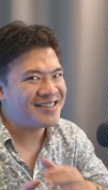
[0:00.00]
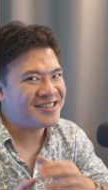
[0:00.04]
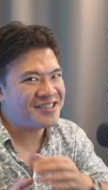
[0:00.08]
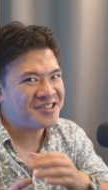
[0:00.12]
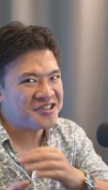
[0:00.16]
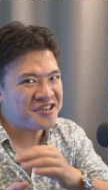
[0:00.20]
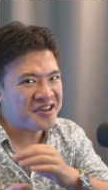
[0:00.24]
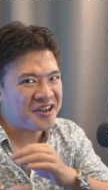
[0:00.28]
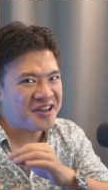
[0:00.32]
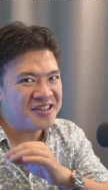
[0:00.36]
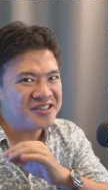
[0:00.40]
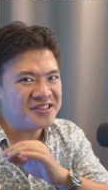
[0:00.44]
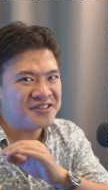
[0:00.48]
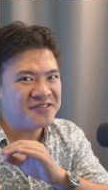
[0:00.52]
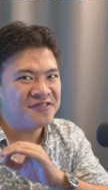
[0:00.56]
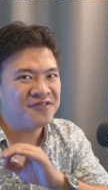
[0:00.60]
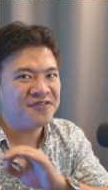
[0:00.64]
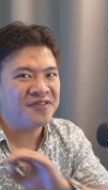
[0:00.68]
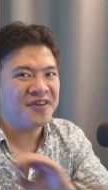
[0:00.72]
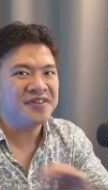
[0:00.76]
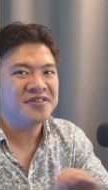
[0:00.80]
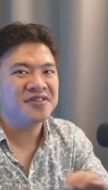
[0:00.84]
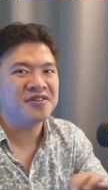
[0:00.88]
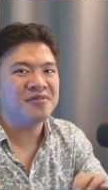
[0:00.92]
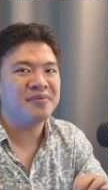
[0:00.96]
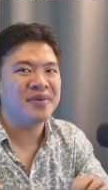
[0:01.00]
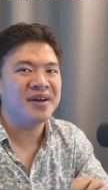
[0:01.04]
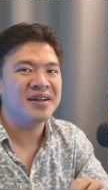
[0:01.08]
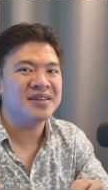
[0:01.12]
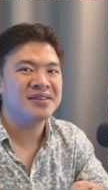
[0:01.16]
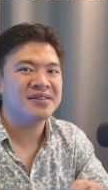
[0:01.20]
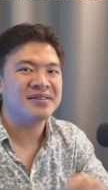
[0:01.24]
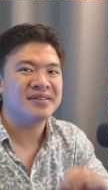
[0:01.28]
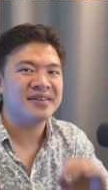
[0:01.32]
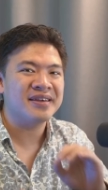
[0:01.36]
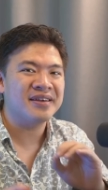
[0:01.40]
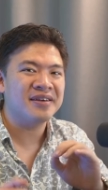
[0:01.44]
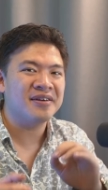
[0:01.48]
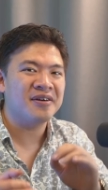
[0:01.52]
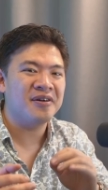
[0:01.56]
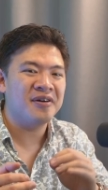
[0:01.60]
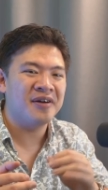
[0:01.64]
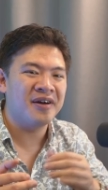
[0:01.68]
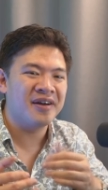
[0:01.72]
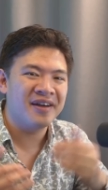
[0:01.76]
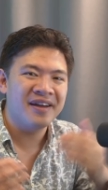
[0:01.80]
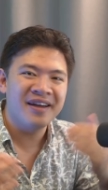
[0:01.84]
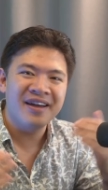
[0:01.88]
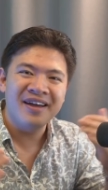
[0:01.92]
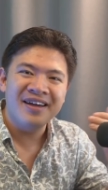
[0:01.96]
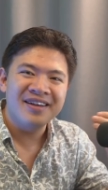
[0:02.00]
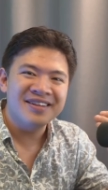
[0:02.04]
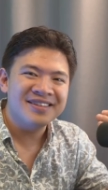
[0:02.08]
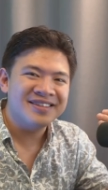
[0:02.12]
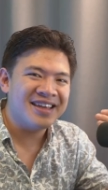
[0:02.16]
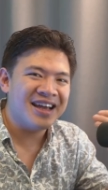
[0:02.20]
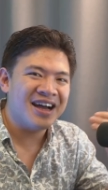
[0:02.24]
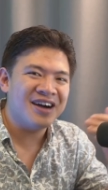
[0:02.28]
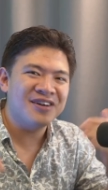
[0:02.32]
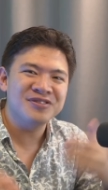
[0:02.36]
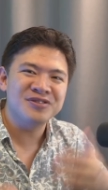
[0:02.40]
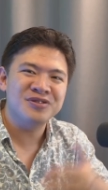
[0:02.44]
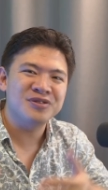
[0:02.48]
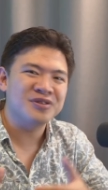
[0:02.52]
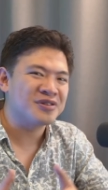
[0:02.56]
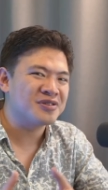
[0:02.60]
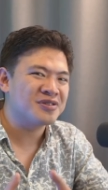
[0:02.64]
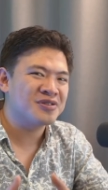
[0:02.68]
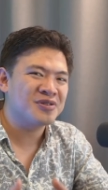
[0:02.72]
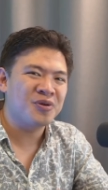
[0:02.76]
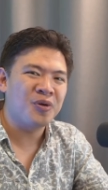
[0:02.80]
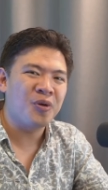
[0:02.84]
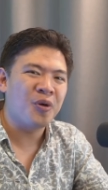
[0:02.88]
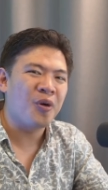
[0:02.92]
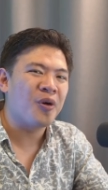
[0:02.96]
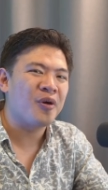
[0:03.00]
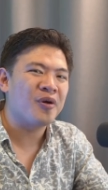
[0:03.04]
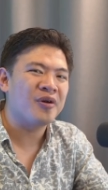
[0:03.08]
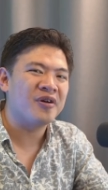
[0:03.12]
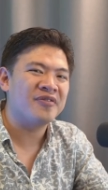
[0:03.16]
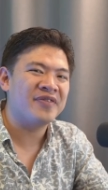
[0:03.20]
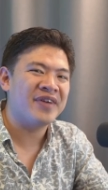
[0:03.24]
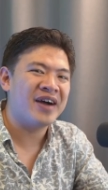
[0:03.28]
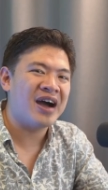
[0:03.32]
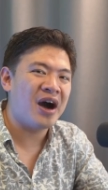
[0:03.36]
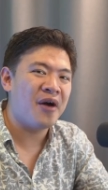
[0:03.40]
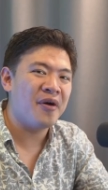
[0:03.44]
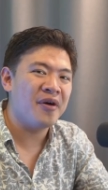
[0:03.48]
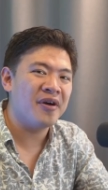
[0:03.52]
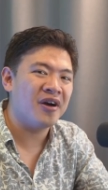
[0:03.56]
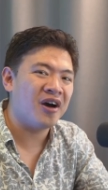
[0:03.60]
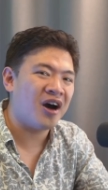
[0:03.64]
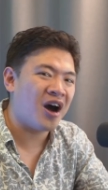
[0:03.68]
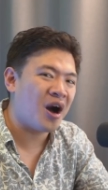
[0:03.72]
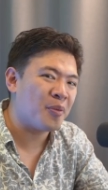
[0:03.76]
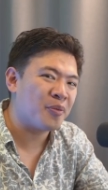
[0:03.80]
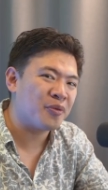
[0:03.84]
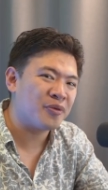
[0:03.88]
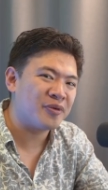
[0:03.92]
It's changing fundamentally down to this core of how it